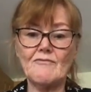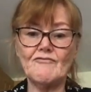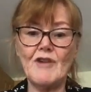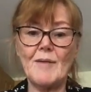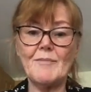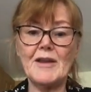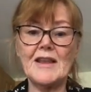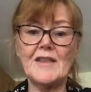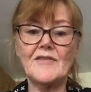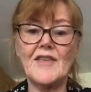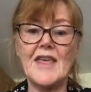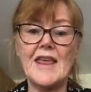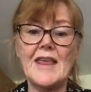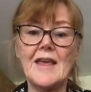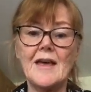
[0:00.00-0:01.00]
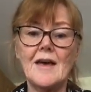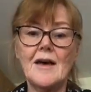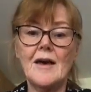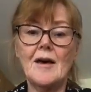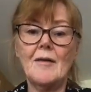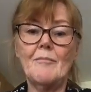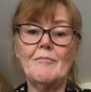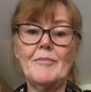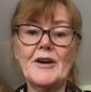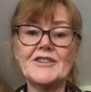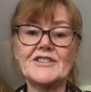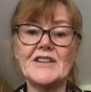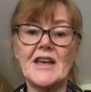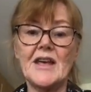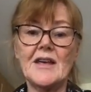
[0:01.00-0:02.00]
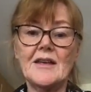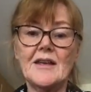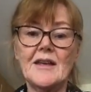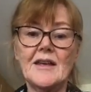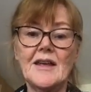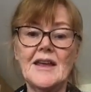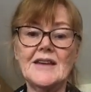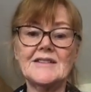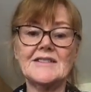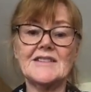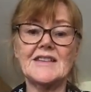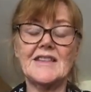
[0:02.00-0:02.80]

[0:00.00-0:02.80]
rubbing the butter into